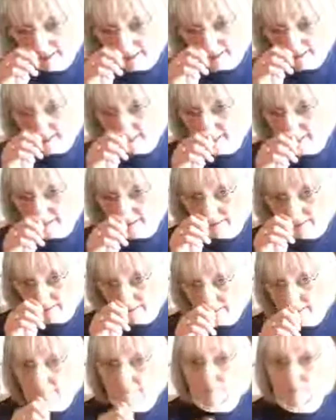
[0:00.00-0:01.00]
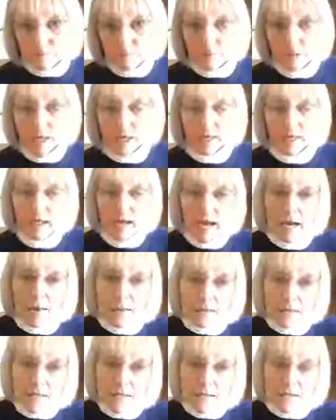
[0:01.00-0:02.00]
lesson, and
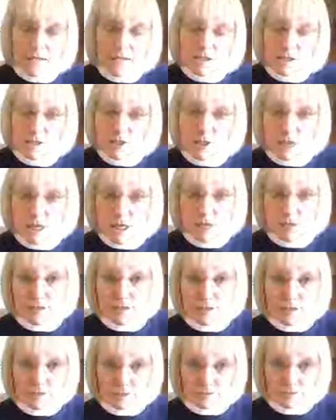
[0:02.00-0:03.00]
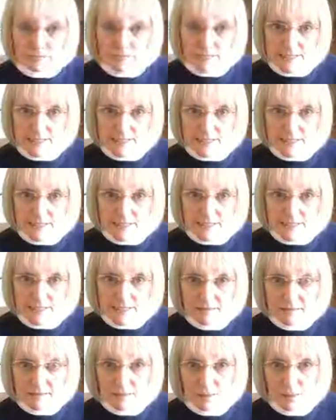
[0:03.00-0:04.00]
that was to share
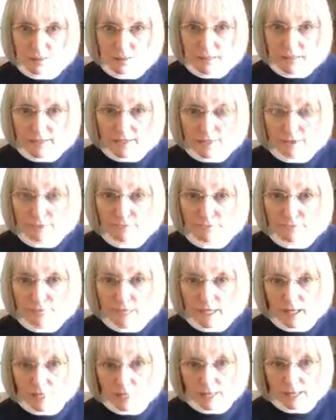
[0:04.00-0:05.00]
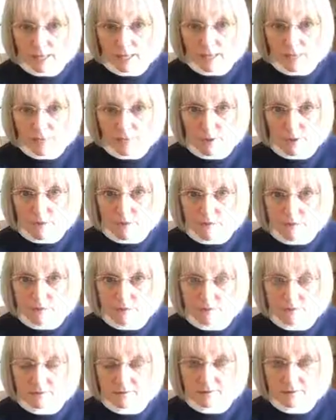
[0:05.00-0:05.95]
services with family members.